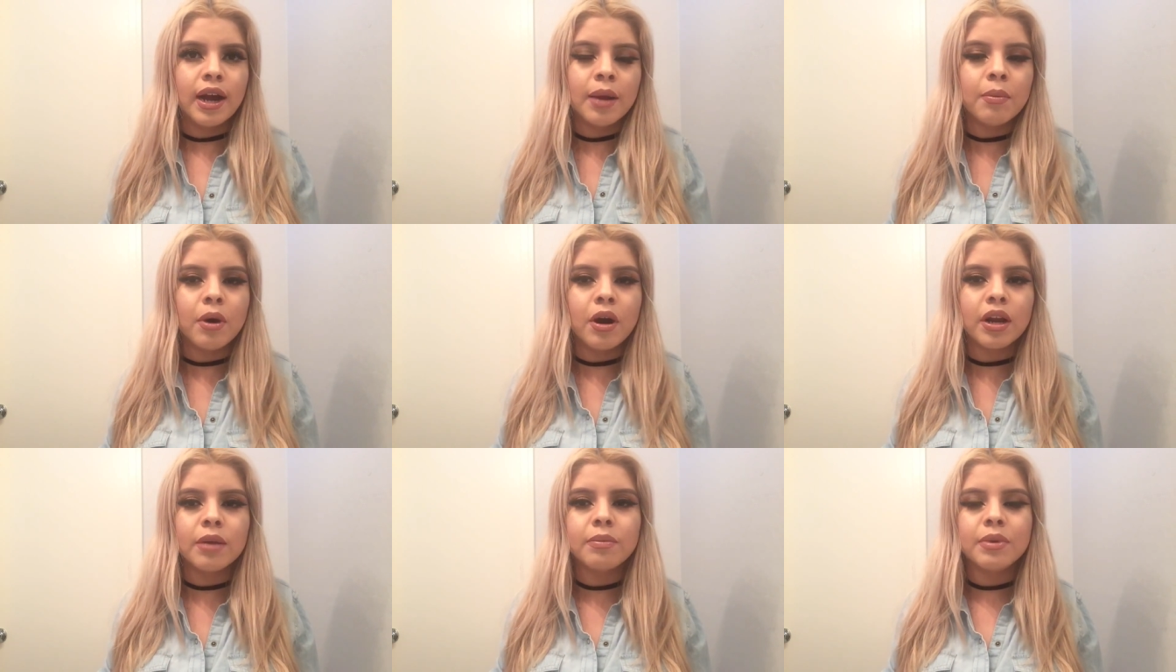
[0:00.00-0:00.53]
I
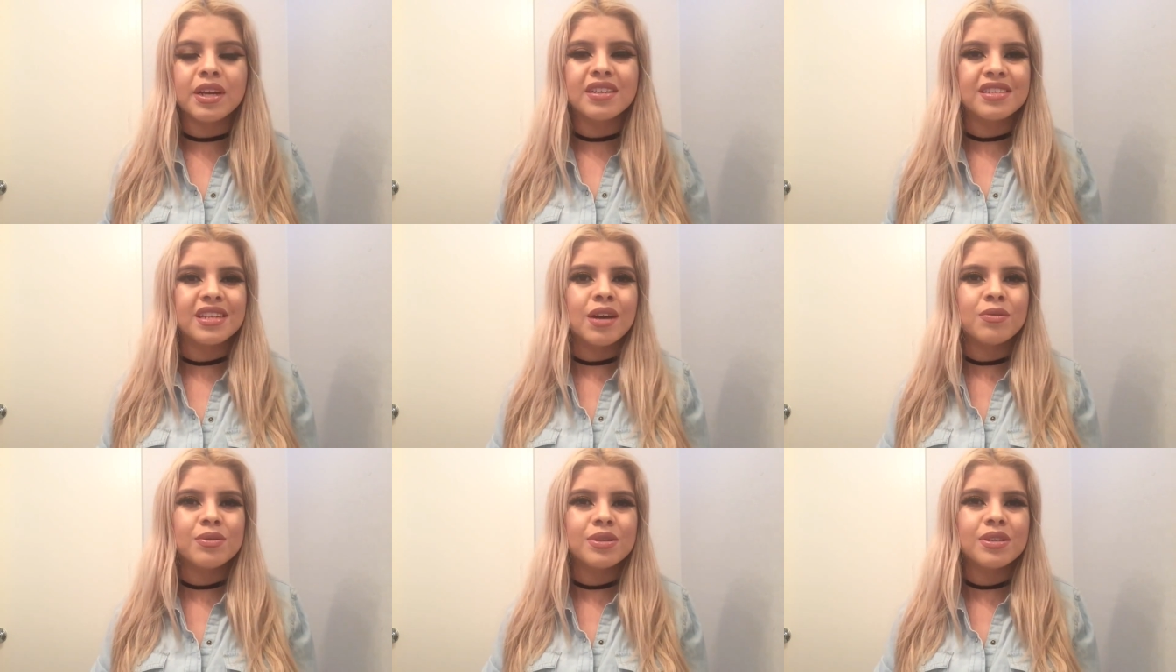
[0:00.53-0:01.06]
bought it because
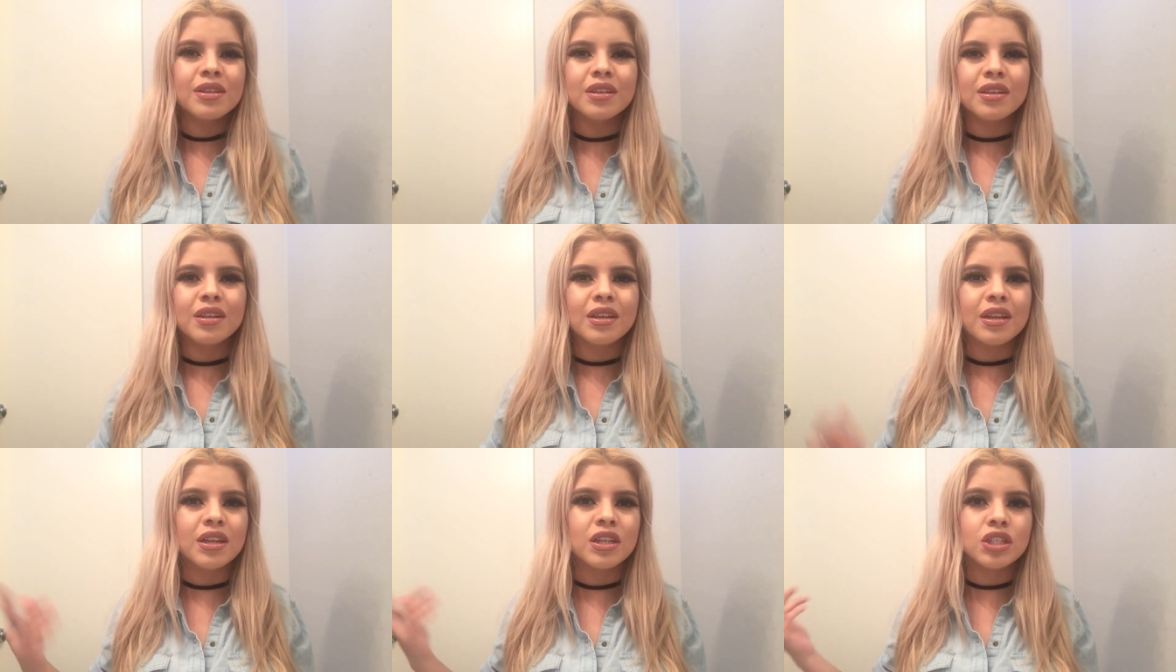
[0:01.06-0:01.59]
I wasn't going
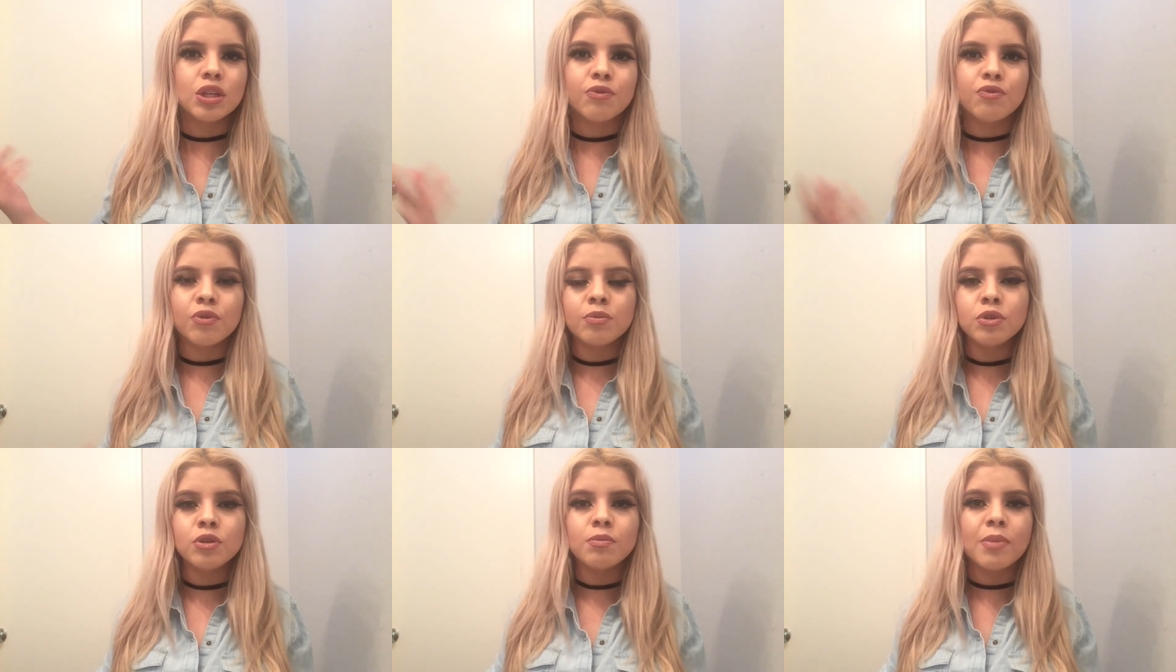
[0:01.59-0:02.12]
to get it shipped
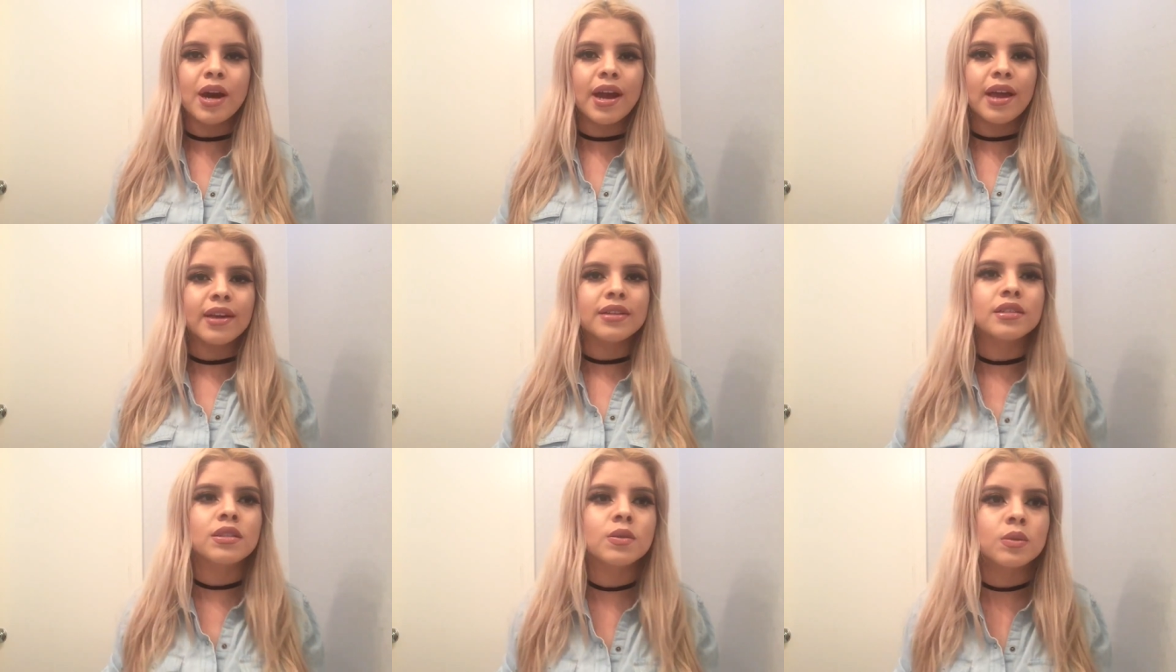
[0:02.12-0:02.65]
from
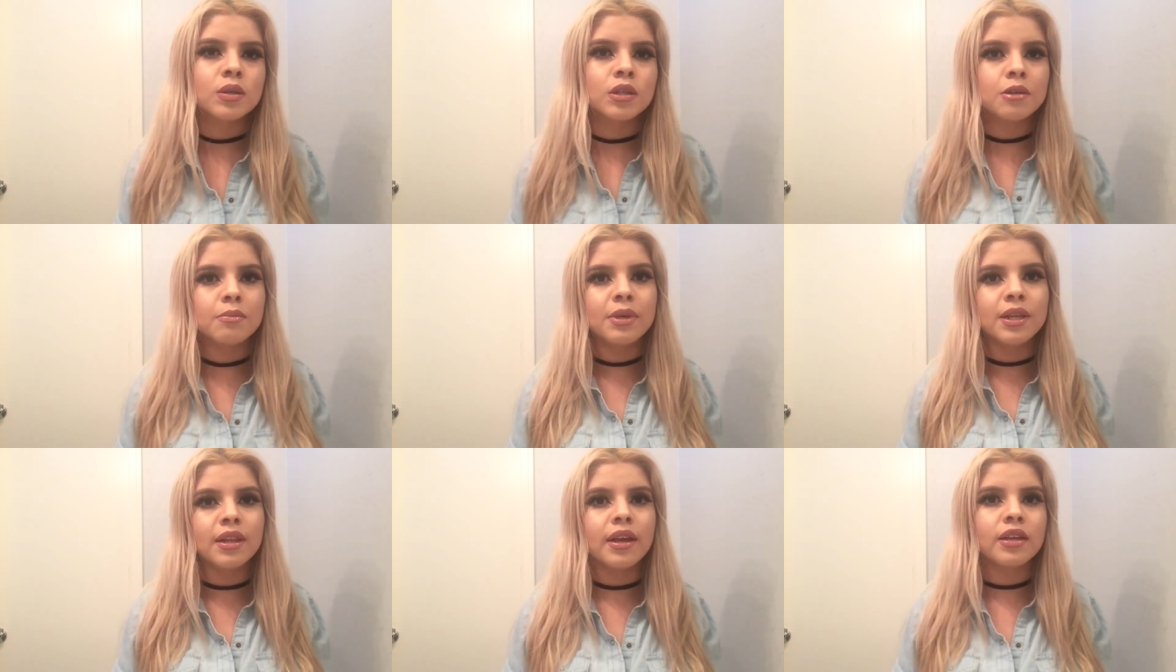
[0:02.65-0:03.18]
Dubai because it was going to
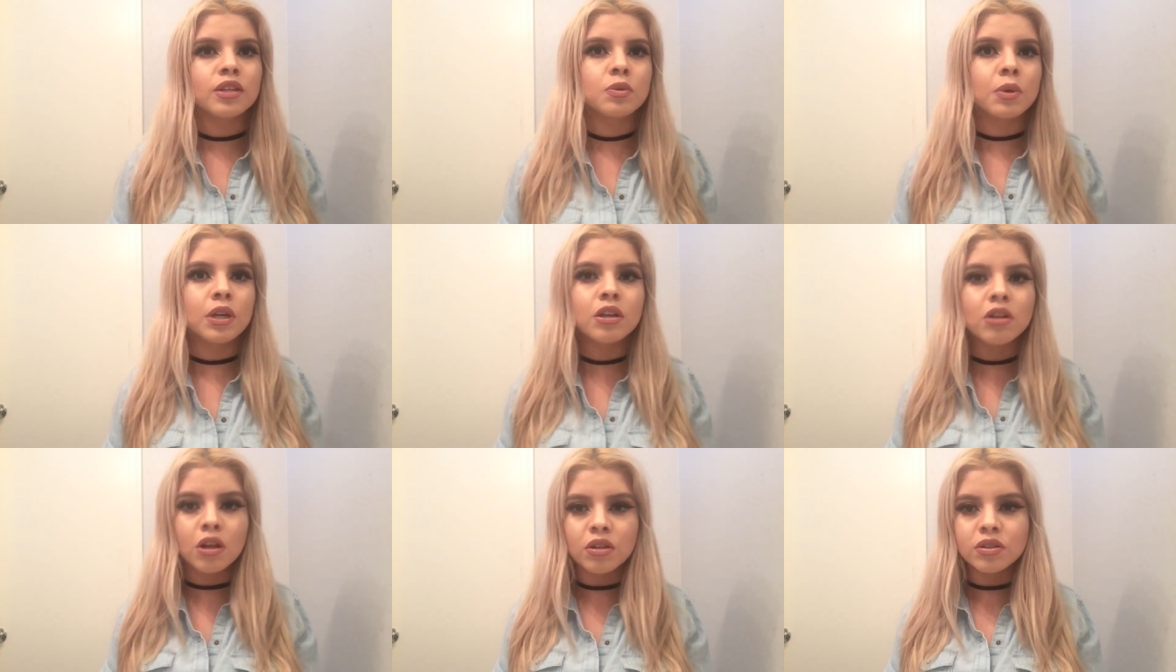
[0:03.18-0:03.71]
be like
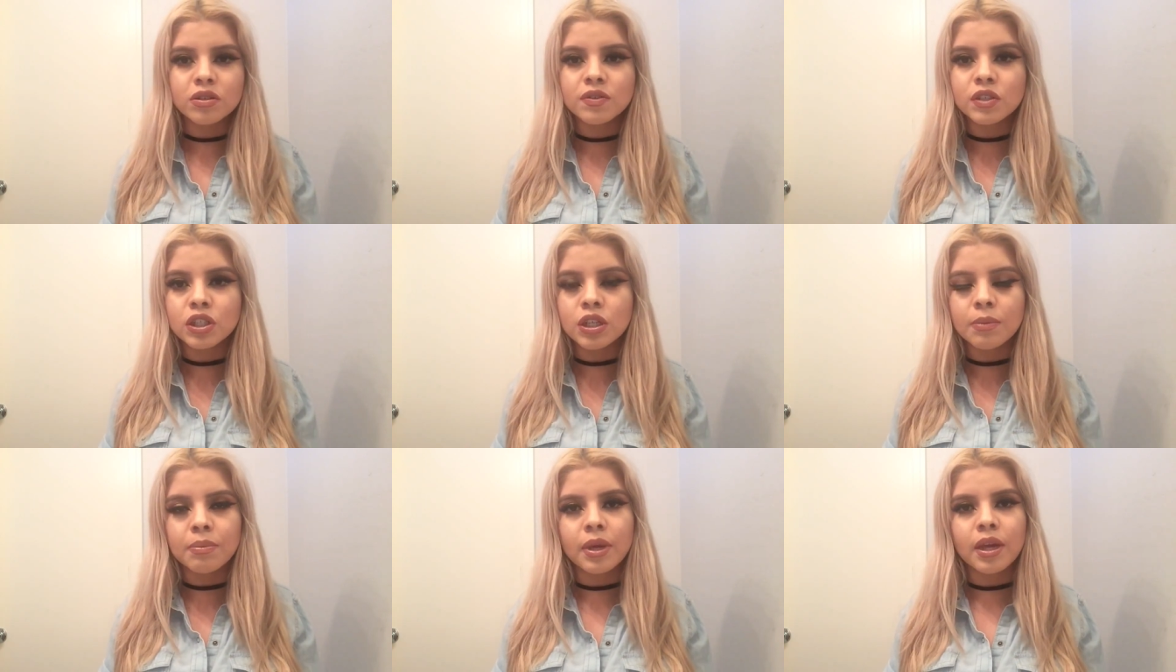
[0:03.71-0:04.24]
$20 of
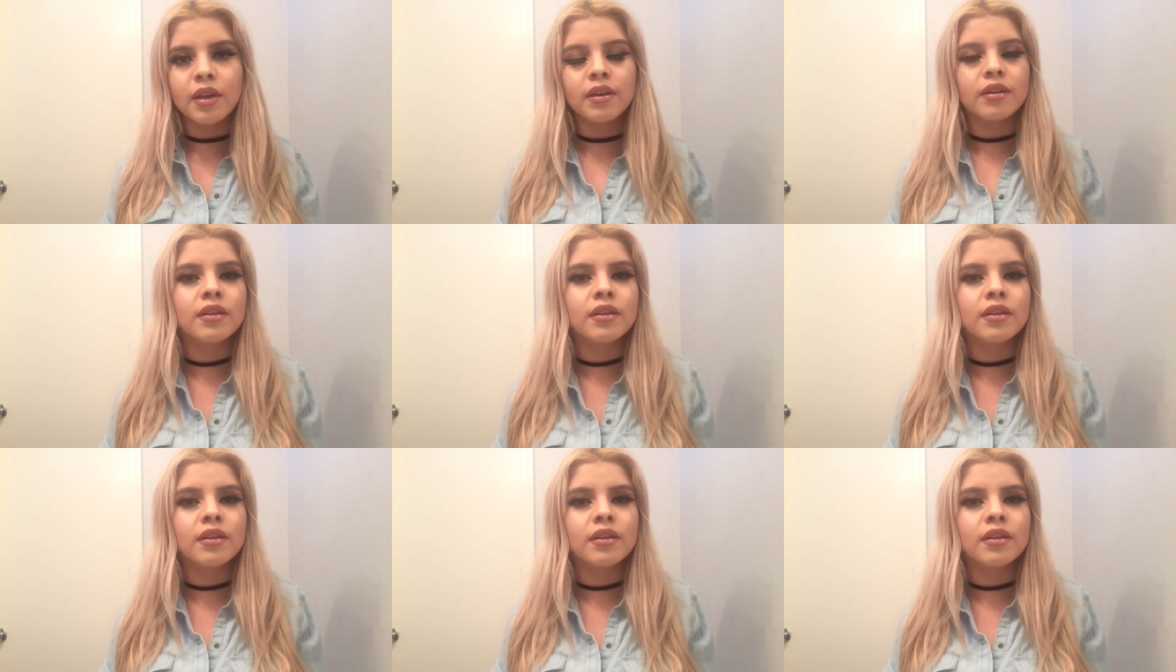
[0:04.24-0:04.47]
shipping,